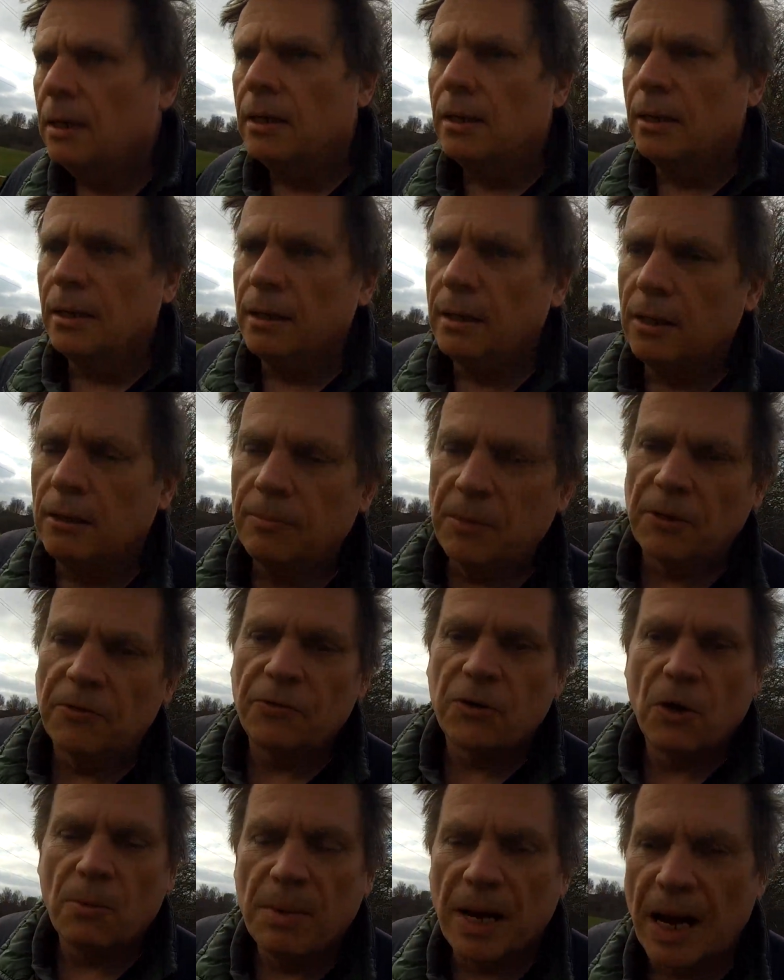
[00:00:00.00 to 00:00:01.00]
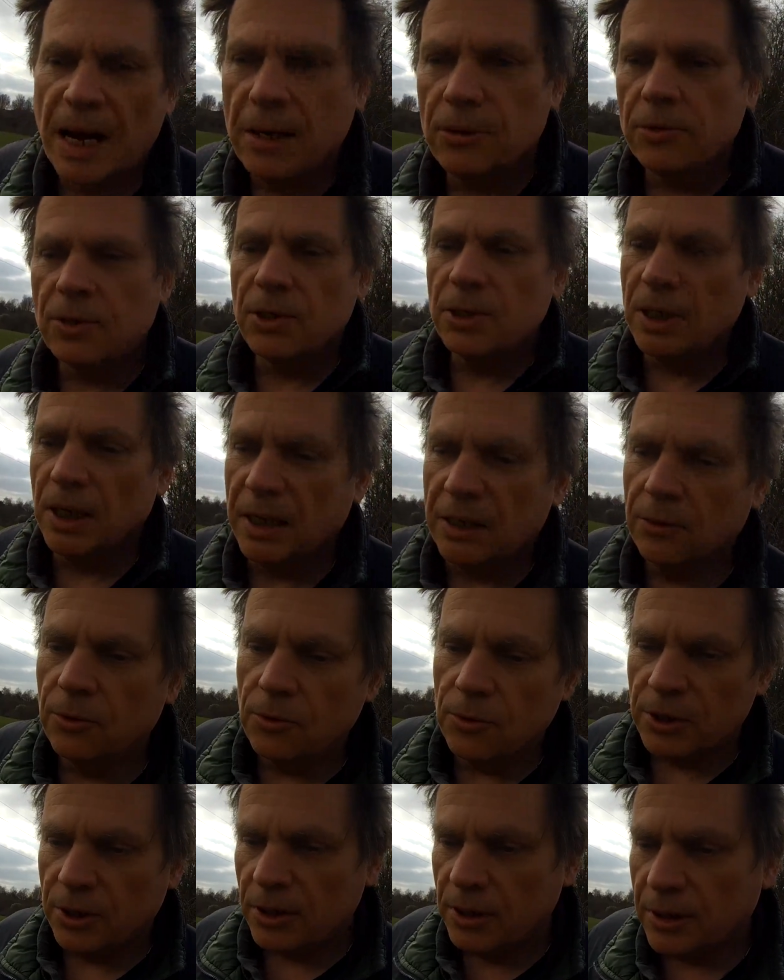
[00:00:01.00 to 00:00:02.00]
I've got my house in
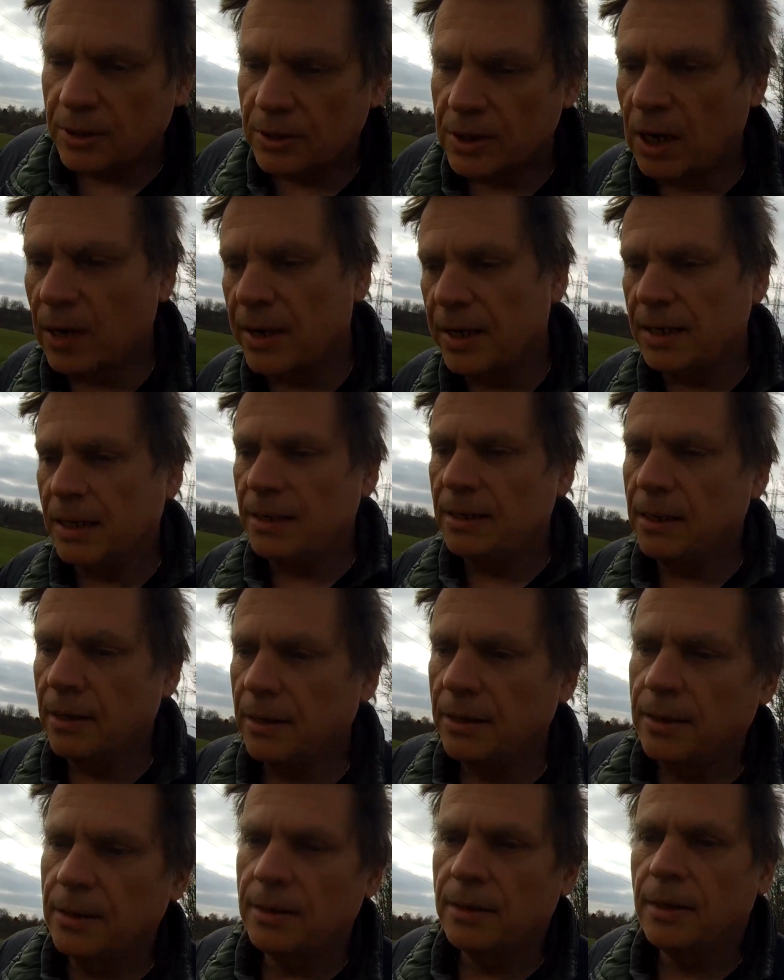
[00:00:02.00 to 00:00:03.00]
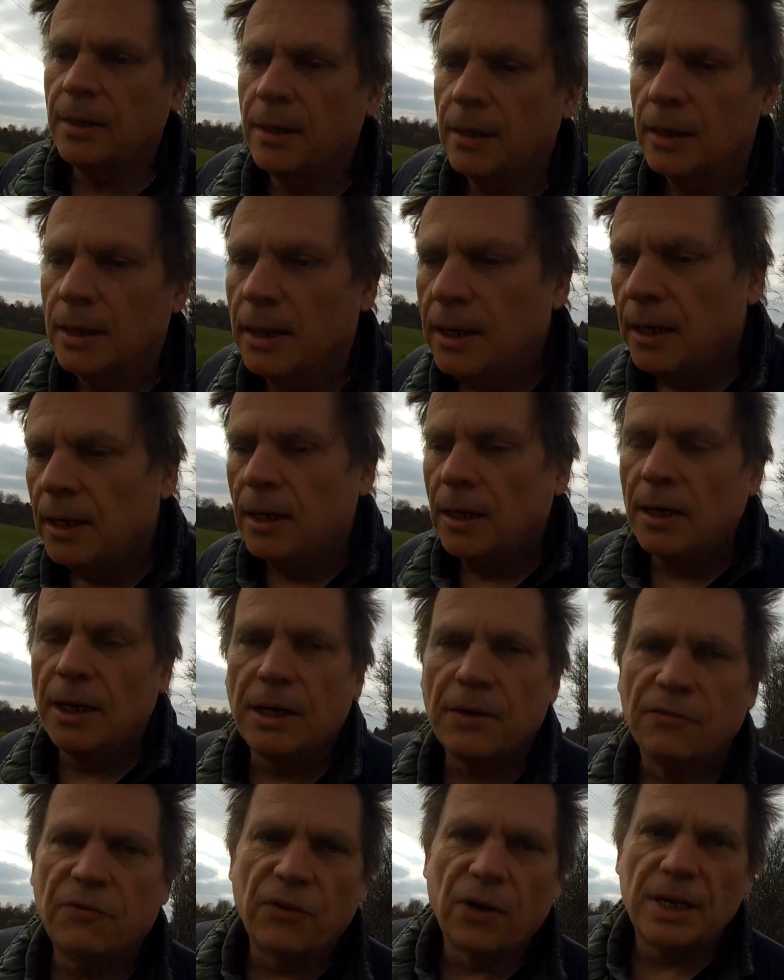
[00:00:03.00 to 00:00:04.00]
order and tidied. I
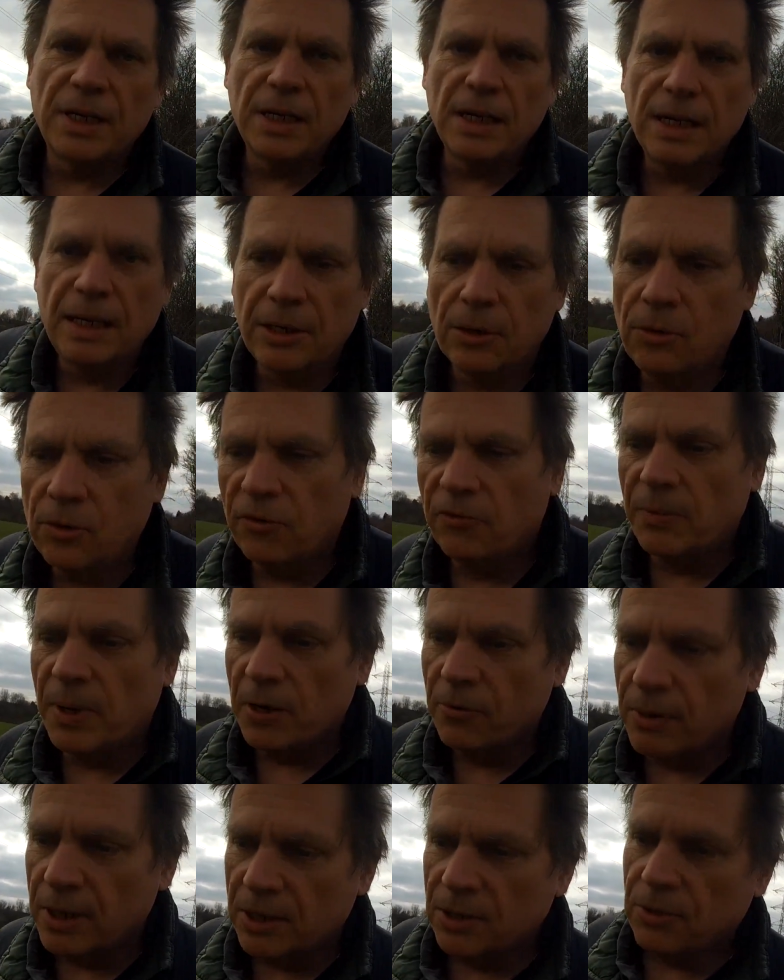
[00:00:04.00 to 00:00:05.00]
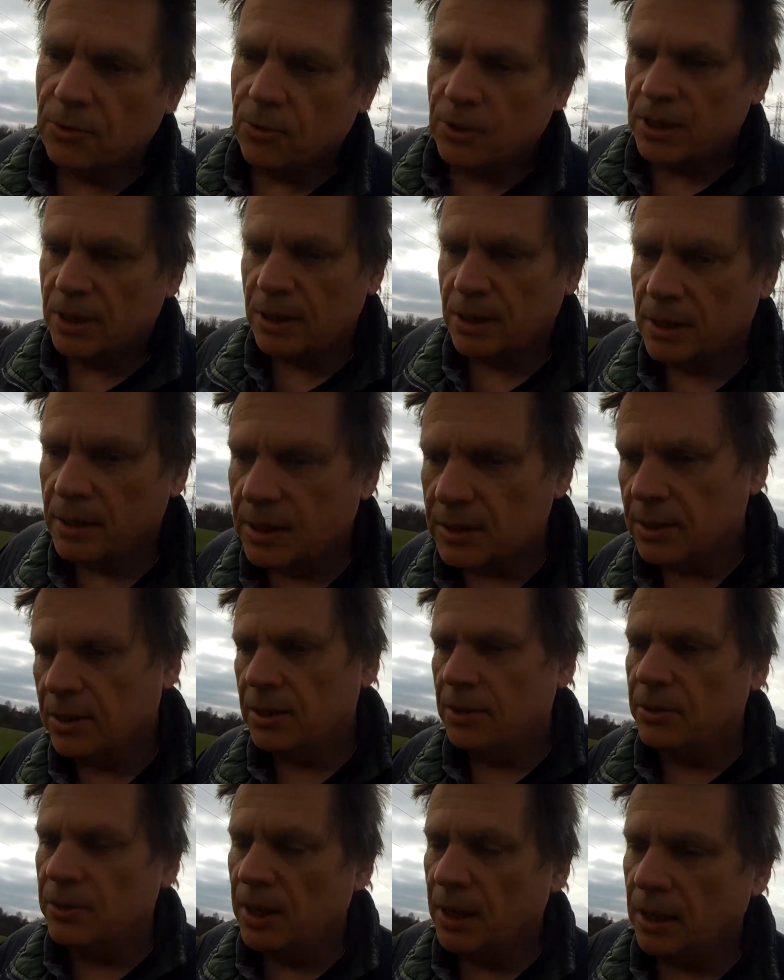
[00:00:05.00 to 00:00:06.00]
can find nearly all of my resources, so that's a
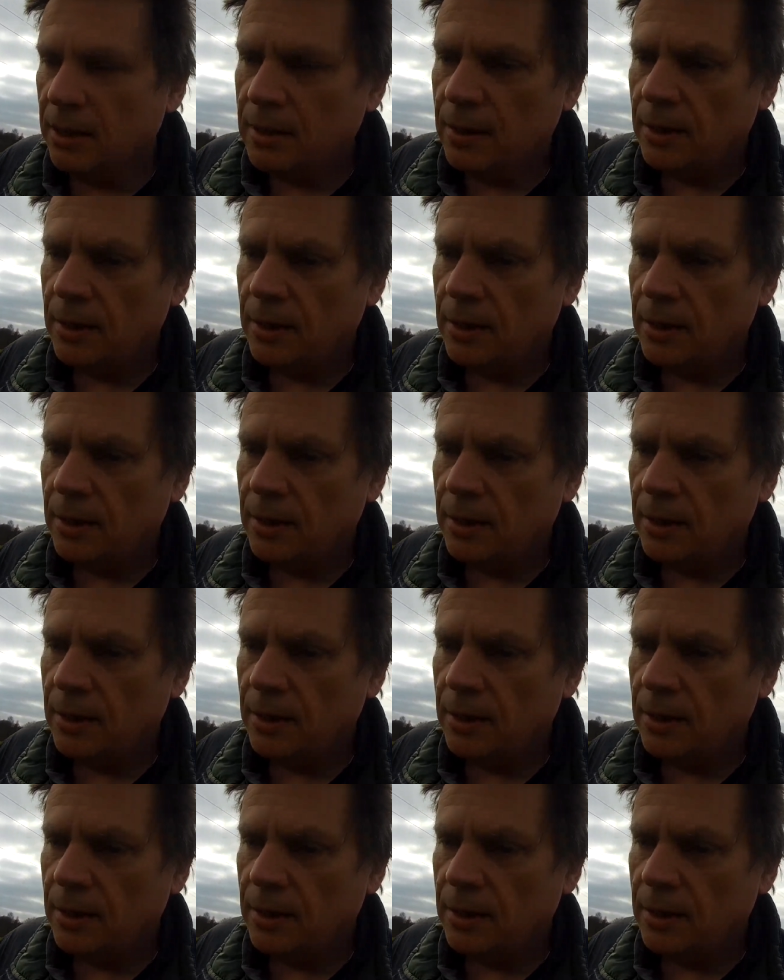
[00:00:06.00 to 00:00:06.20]
good thing.